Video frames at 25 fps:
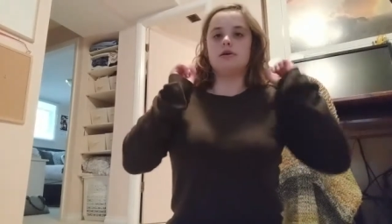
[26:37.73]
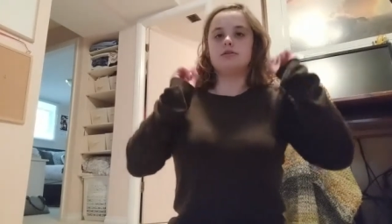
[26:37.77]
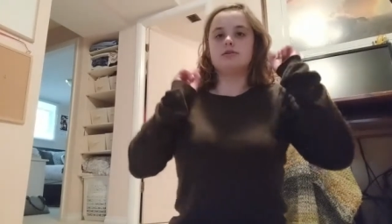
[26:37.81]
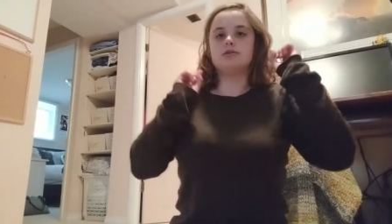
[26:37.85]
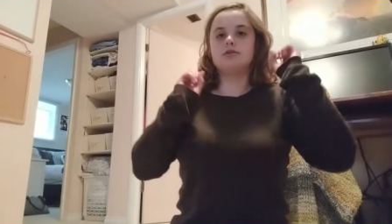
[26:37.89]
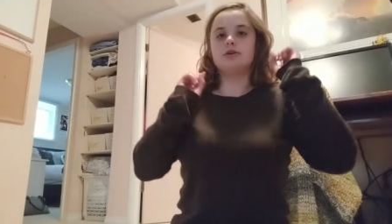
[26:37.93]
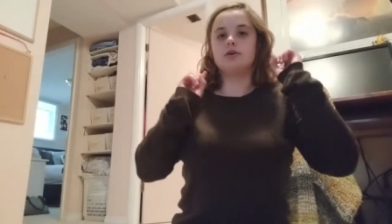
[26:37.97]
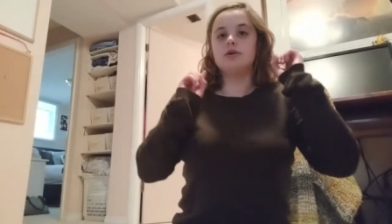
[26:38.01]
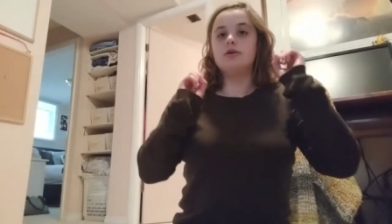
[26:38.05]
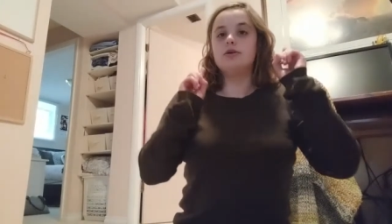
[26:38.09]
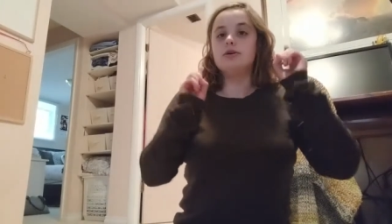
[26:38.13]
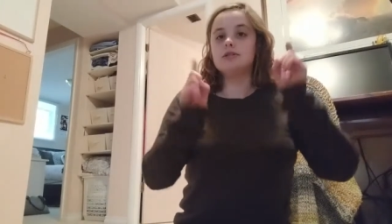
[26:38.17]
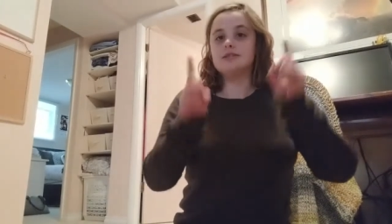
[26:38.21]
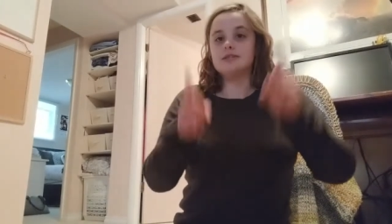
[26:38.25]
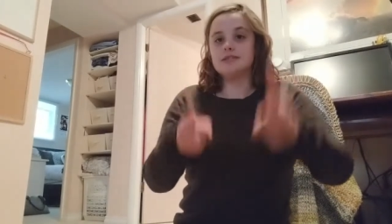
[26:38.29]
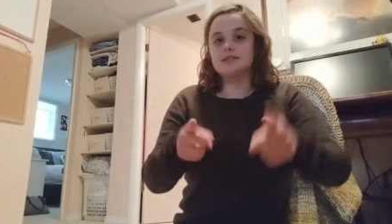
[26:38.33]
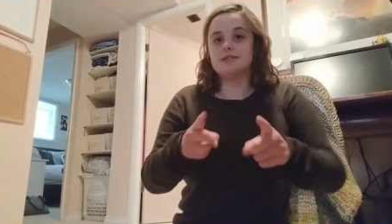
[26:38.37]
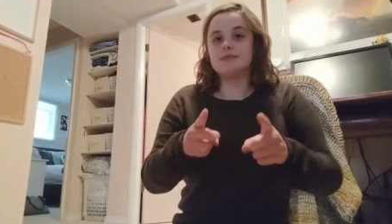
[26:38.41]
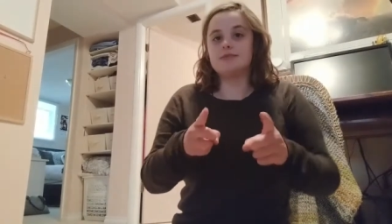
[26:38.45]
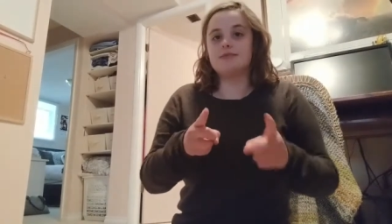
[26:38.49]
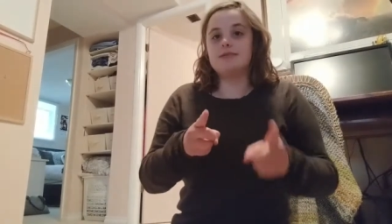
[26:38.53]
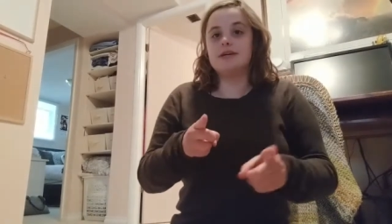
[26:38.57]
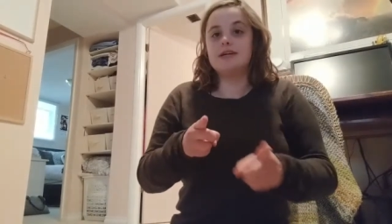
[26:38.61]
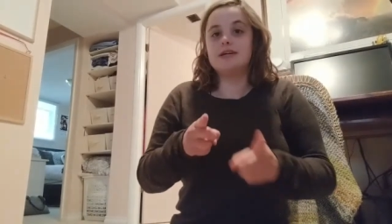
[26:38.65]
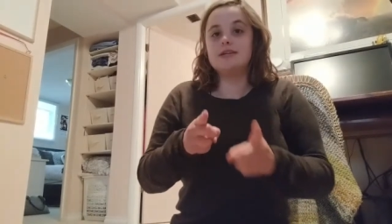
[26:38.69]
So,
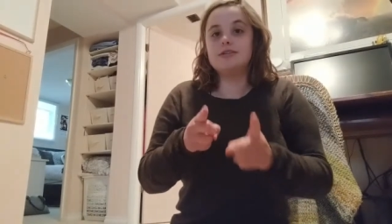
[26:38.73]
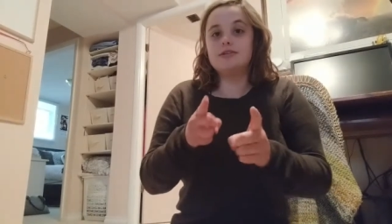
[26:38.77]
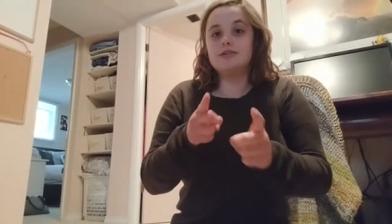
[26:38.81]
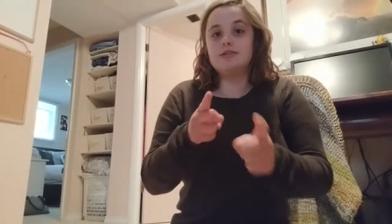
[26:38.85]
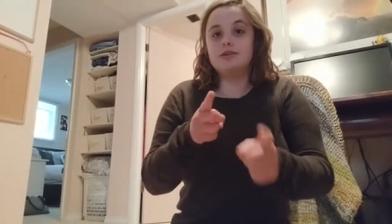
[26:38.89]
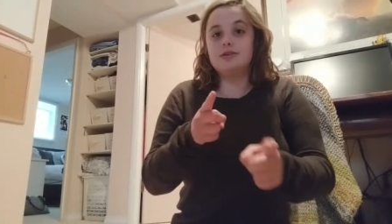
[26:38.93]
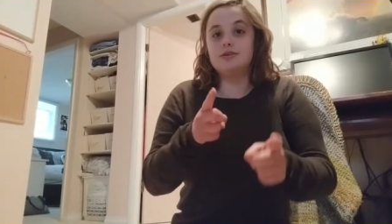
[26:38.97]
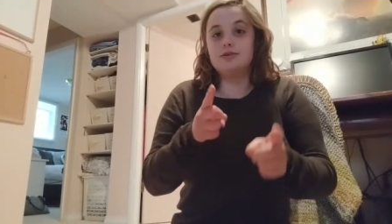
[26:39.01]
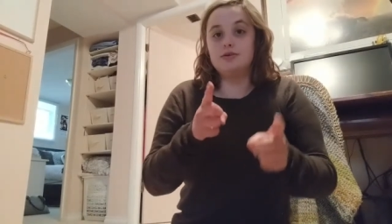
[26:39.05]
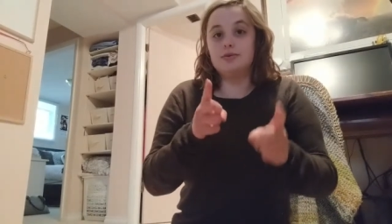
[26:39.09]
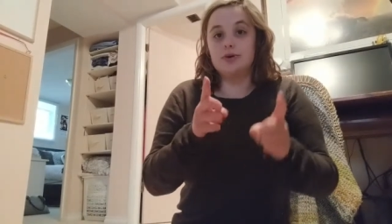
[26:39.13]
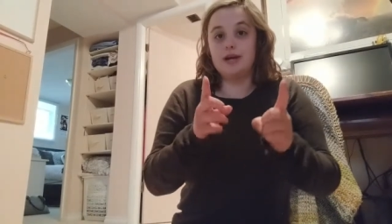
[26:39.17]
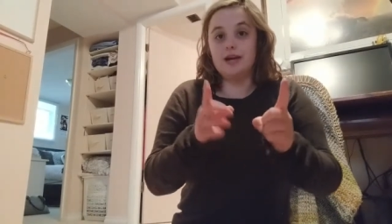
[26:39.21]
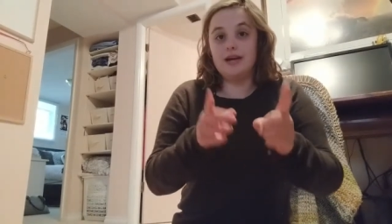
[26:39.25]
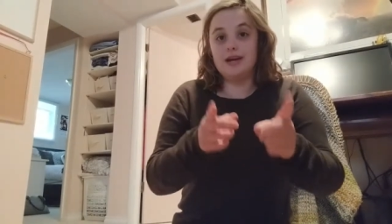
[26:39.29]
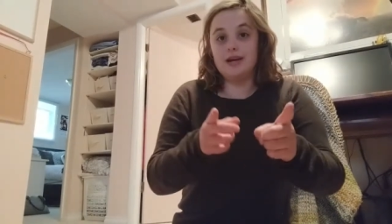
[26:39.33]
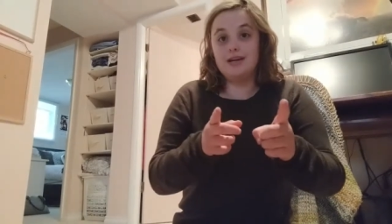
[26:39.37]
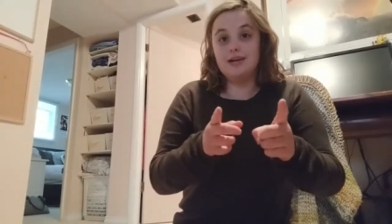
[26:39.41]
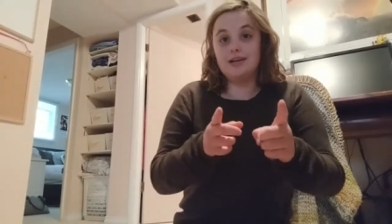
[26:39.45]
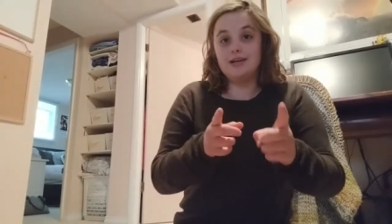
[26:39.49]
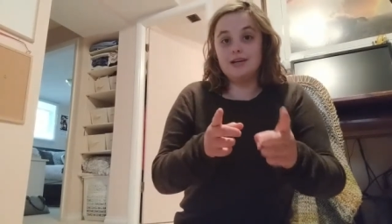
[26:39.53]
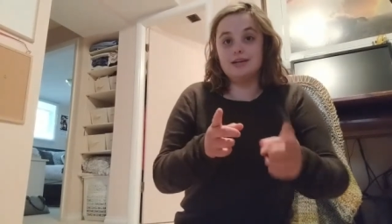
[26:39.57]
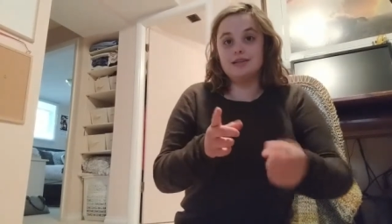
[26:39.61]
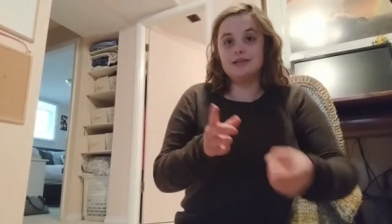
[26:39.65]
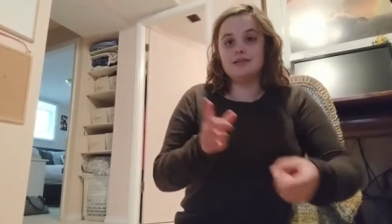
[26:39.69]
since I'm actually doing
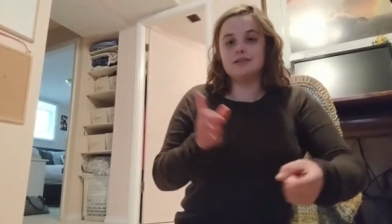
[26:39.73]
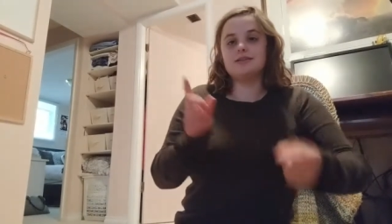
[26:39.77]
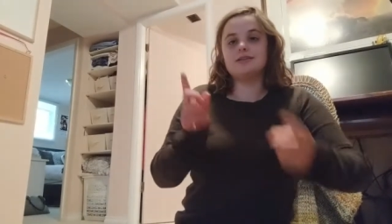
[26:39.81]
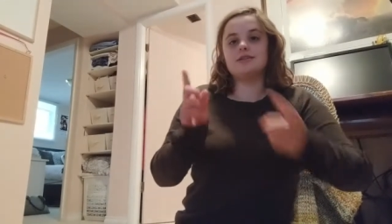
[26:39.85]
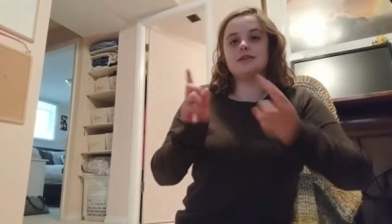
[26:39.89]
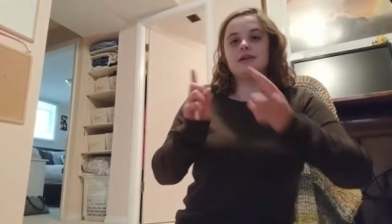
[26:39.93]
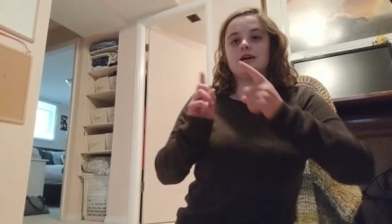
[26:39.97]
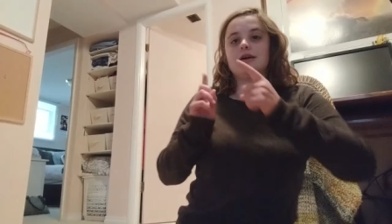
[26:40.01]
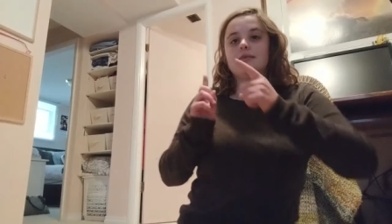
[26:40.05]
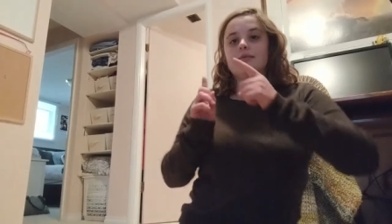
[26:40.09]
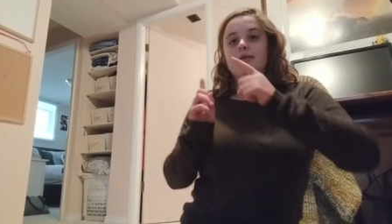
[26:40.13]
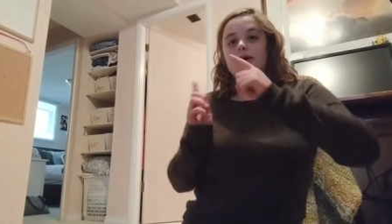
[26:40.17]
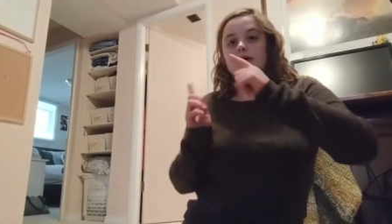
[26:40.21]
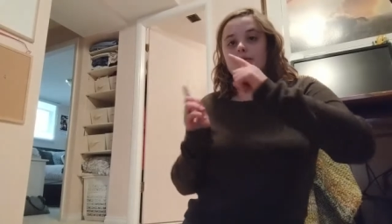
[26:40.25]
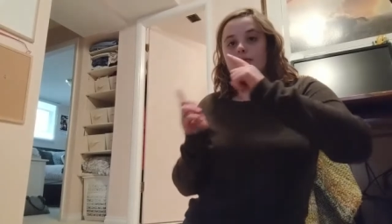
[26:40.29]
editing this time,